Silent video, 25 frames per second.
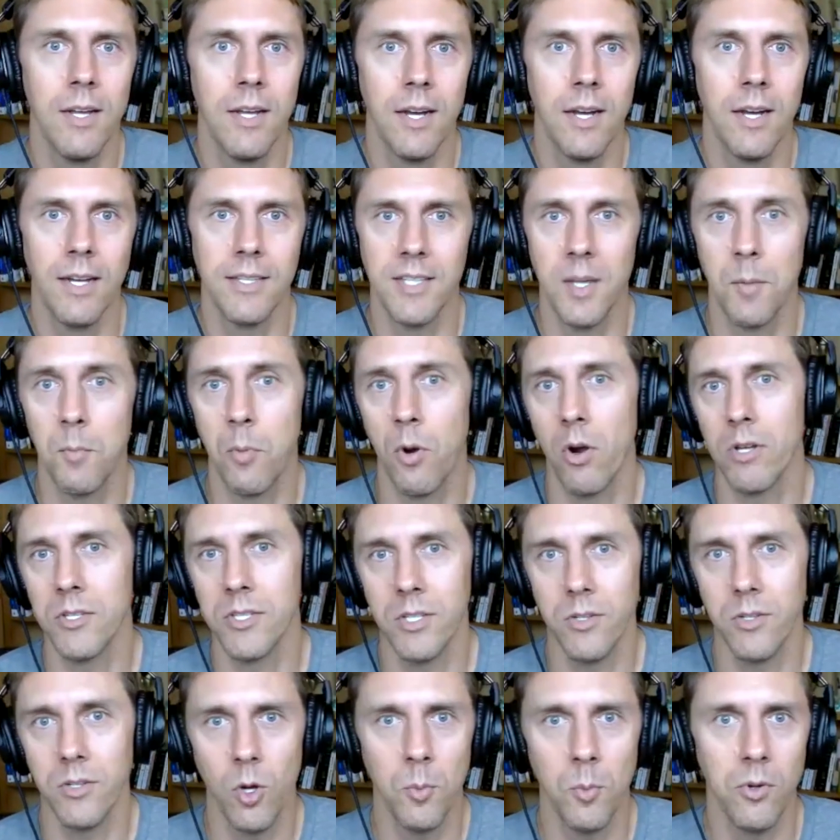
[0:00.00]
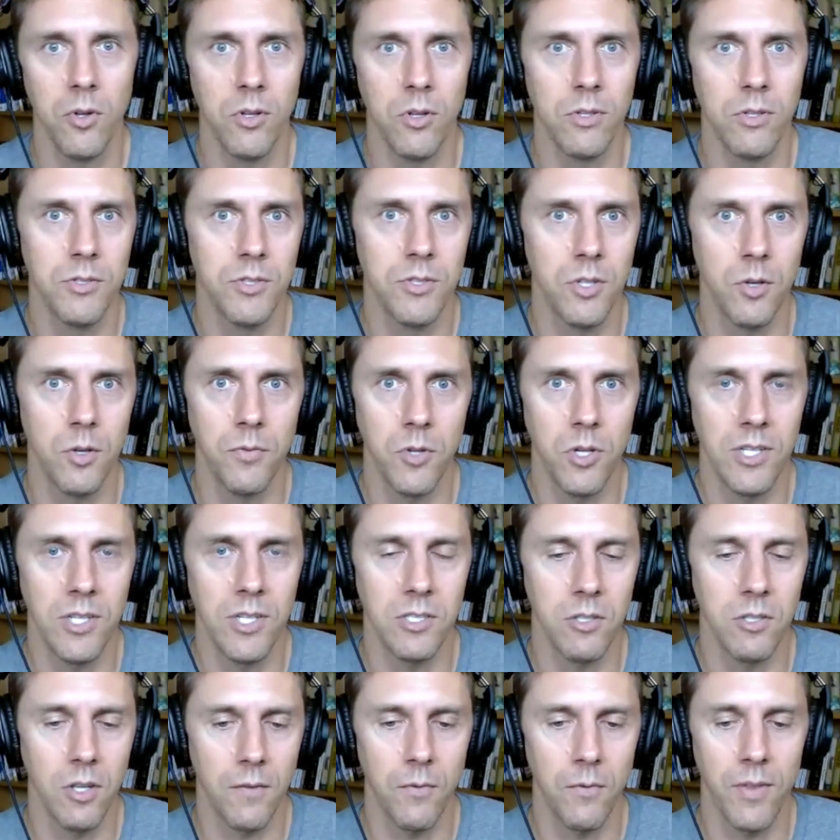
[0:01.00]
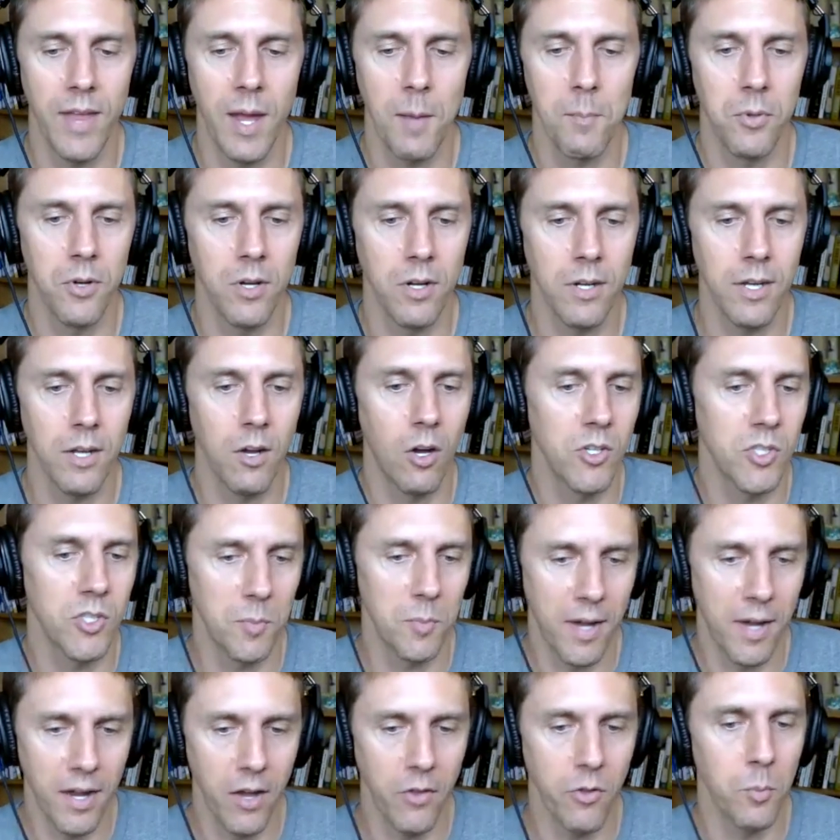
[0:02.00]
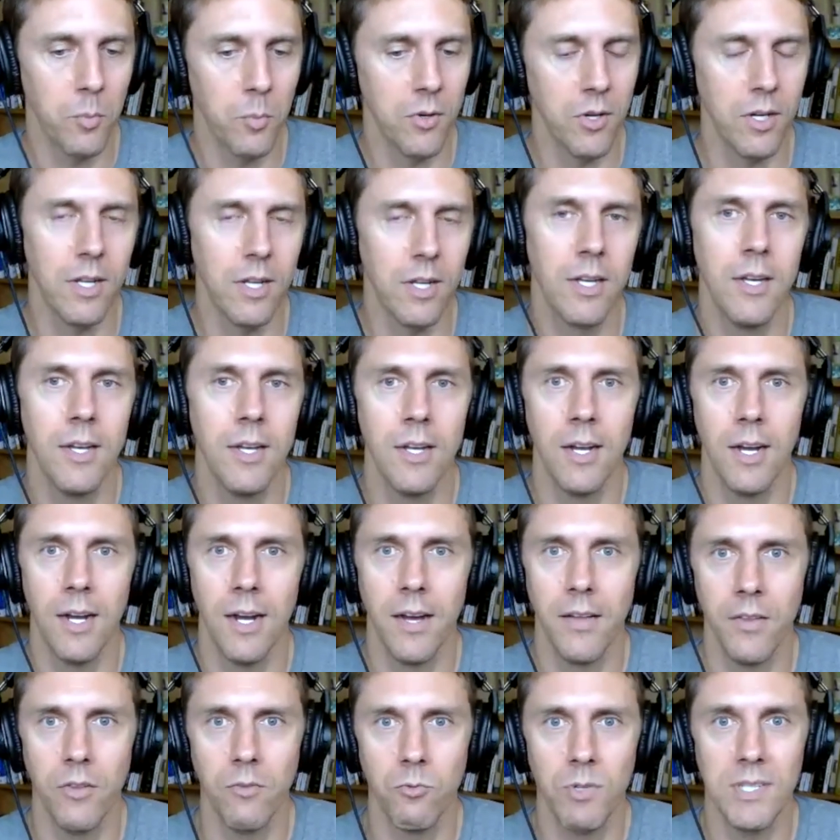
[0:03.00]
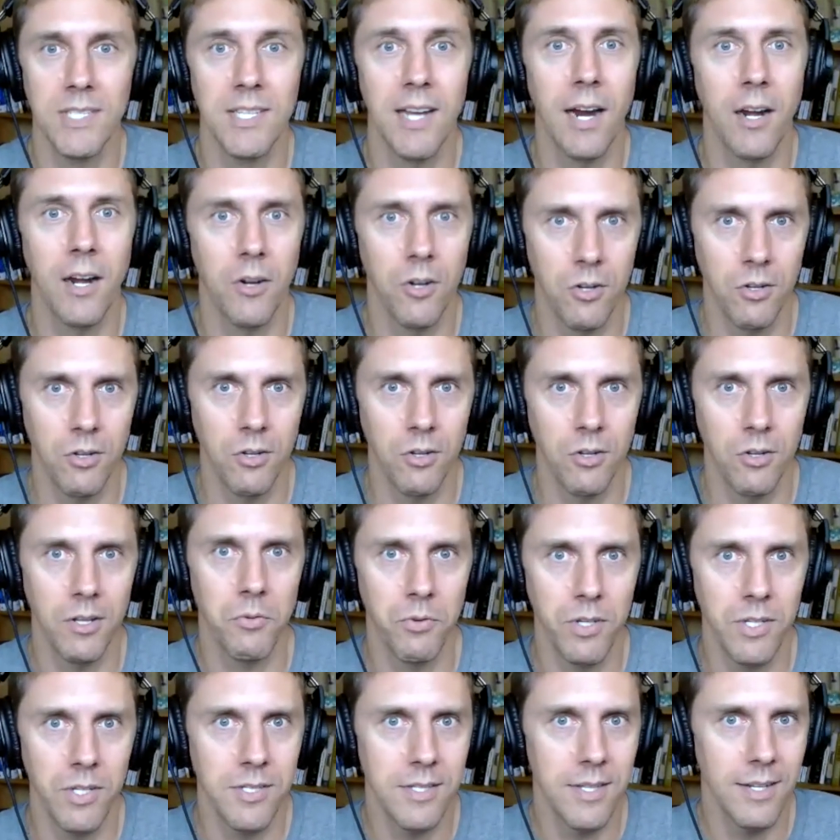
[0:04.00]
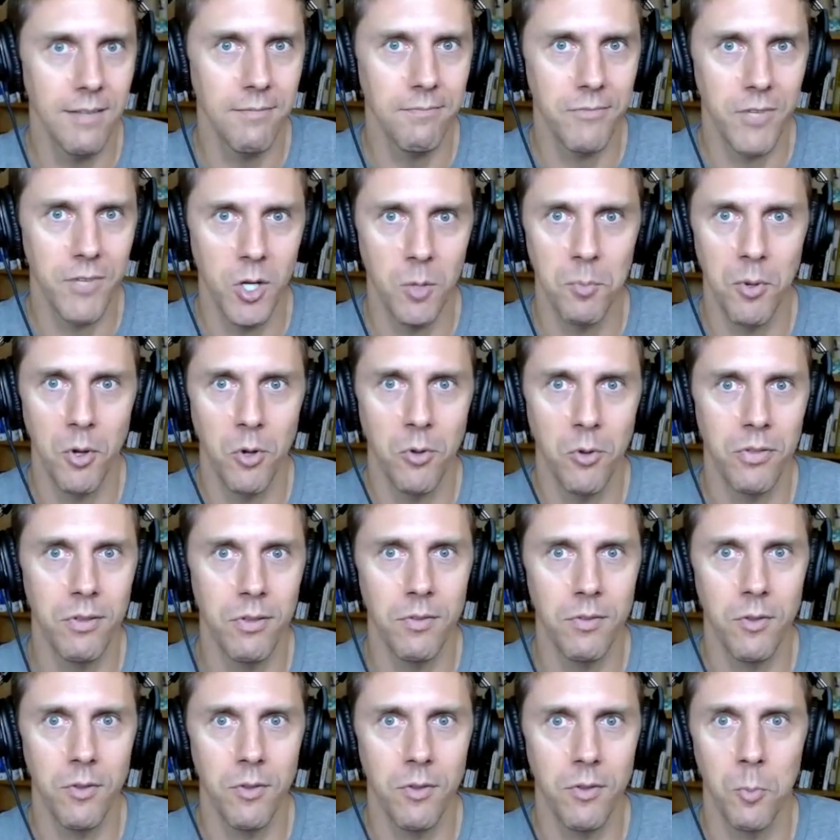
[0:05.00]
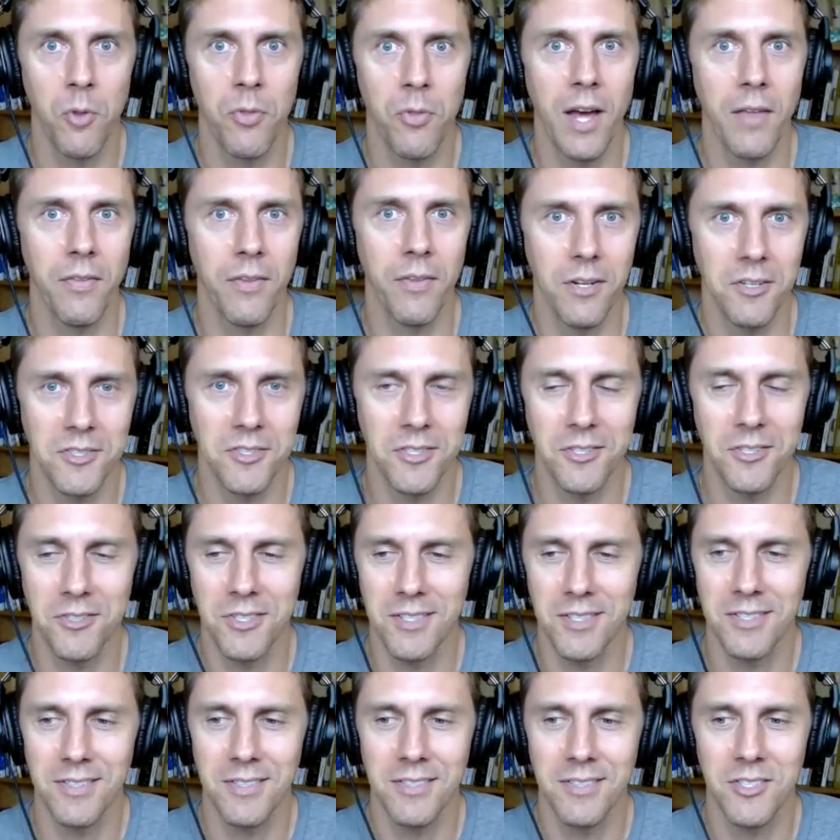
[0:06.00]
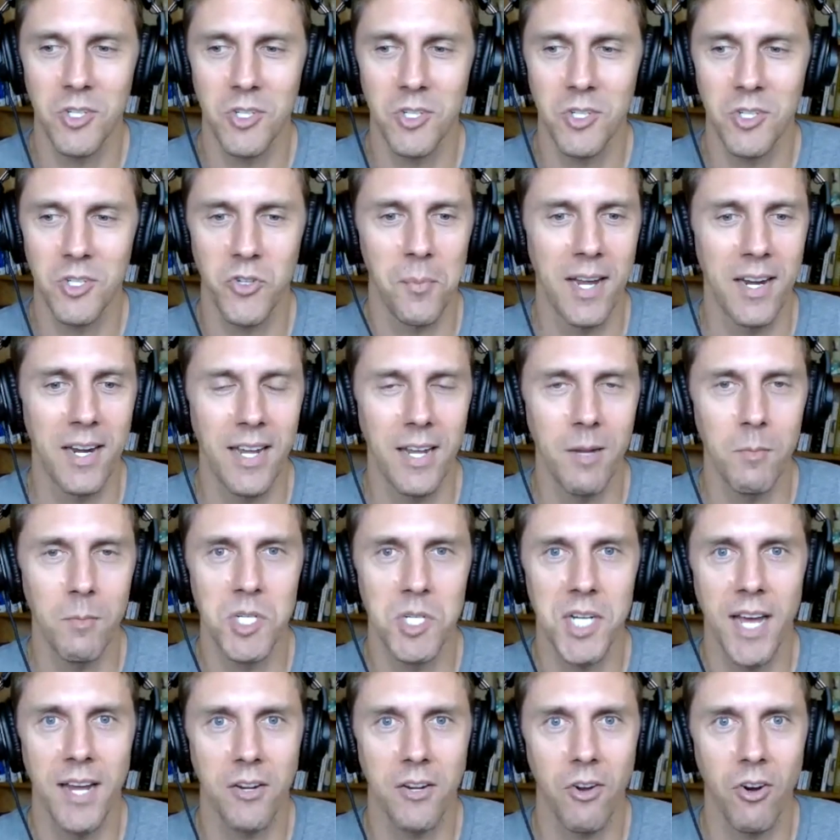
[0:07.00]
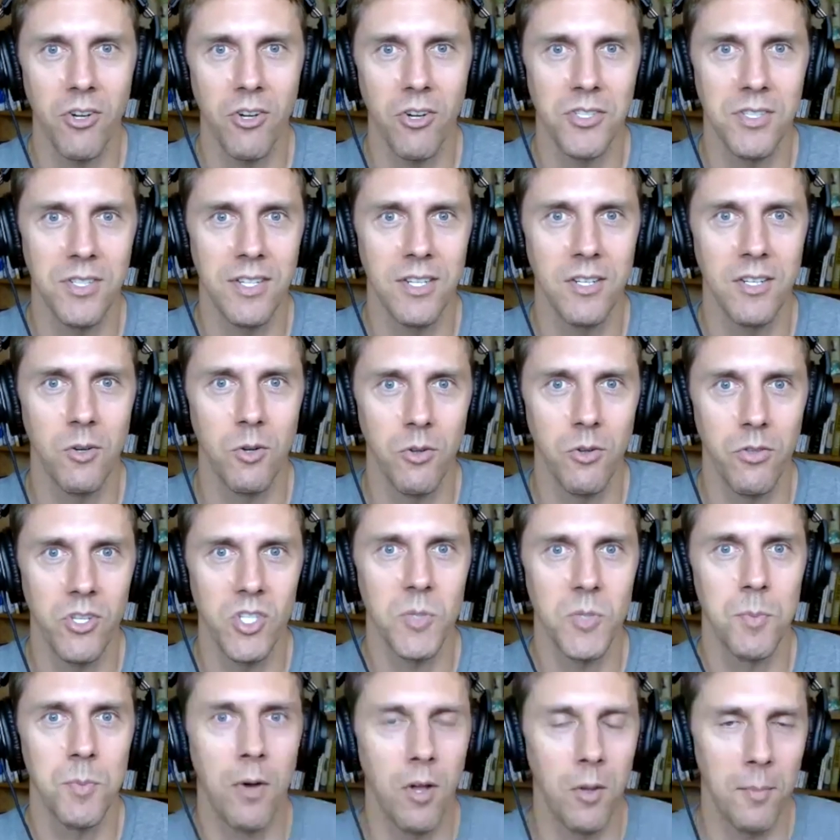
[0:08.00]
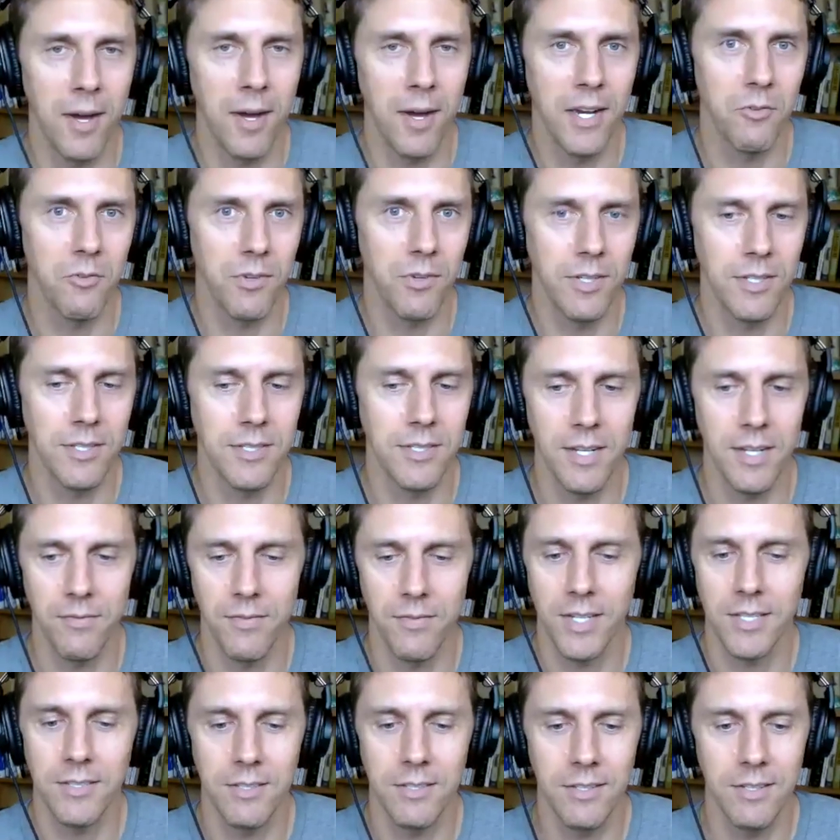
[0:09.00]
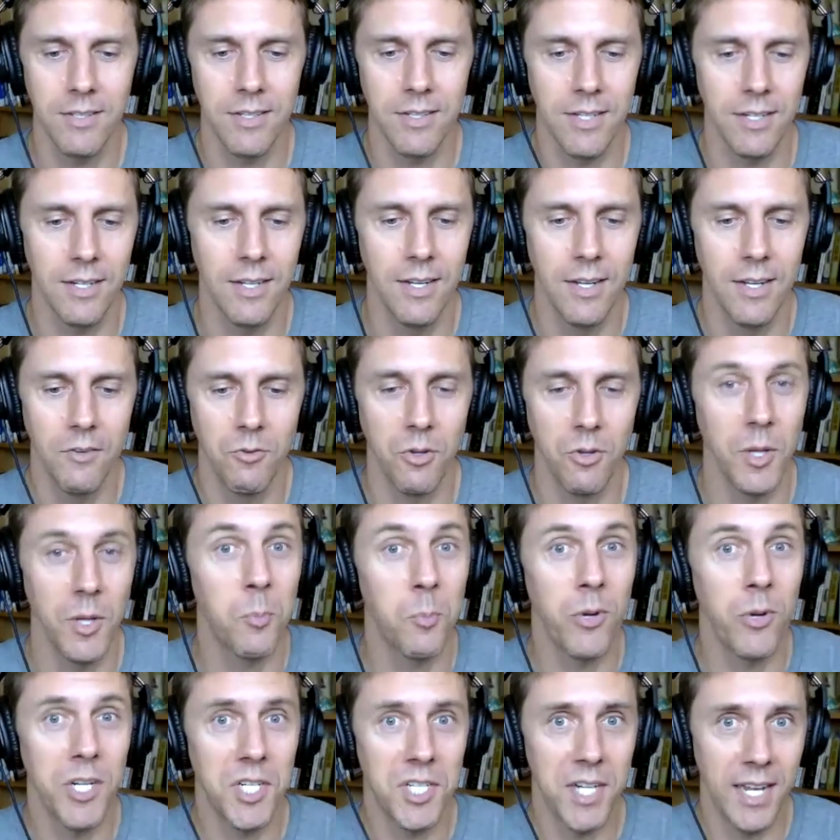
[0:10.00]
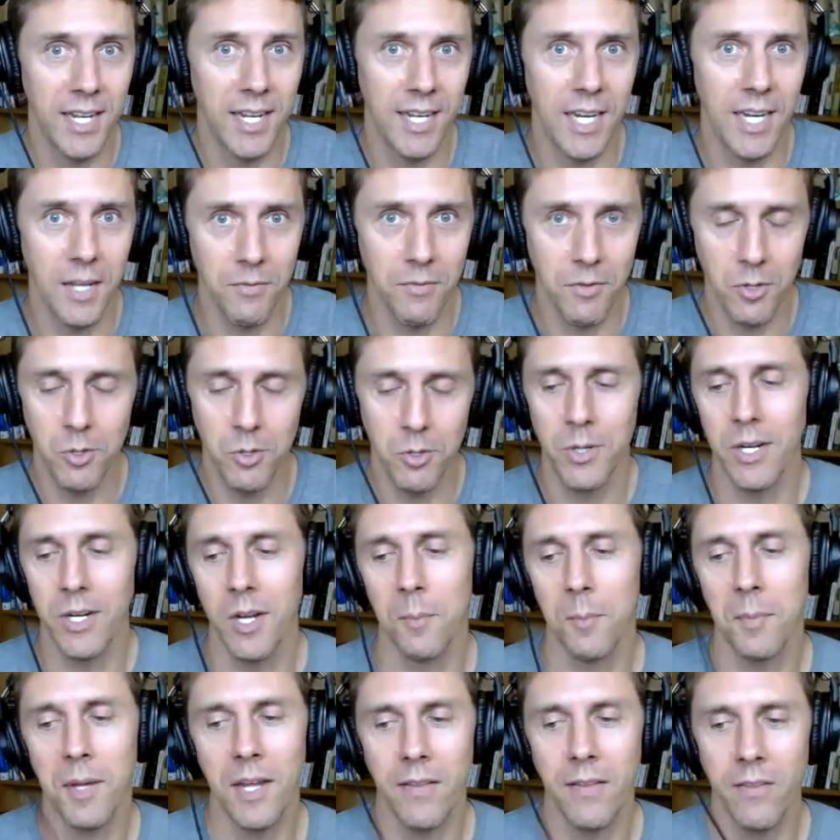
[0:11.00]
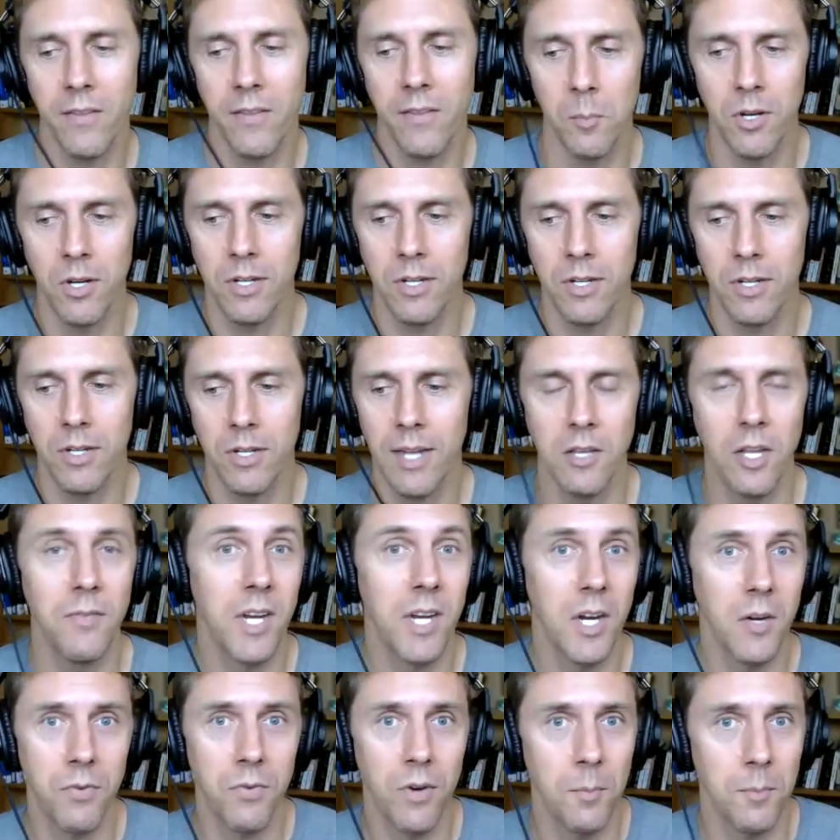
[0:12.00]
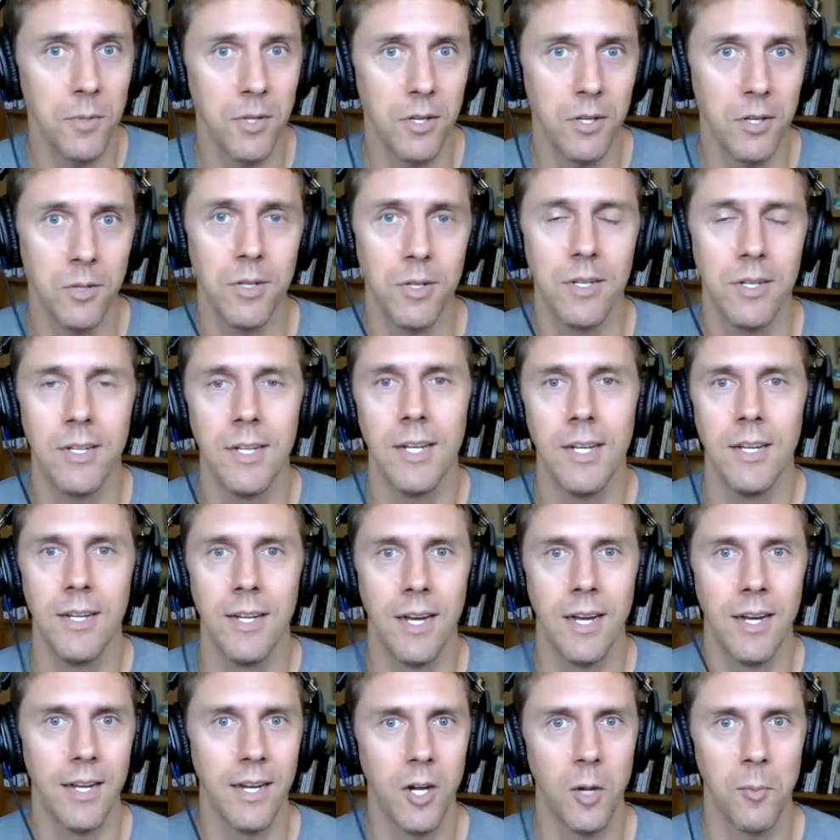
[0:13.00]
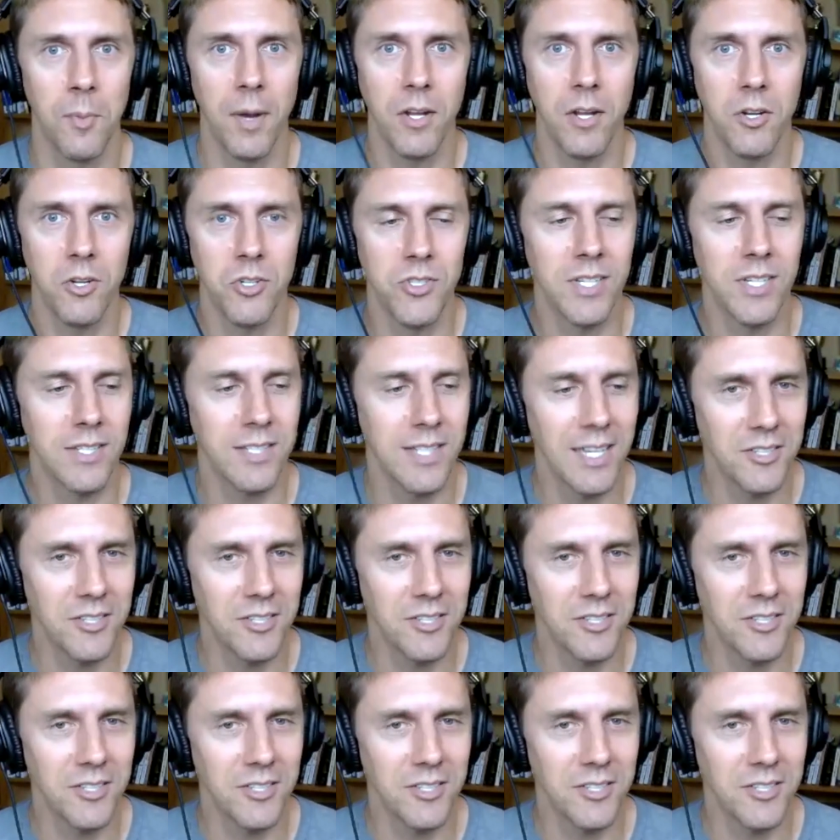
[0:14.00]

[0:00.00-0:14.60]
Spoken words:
It's at Barnes & Noble. So if you just look for that book, also my other book, Retire Early with Real Estate, they're both out there. So just search for my name, Chad Carson, or The Small and Mighty Real Estate Investor, and really appreciate any of you who end up getting the book. I'd love to hear from you and hear about your success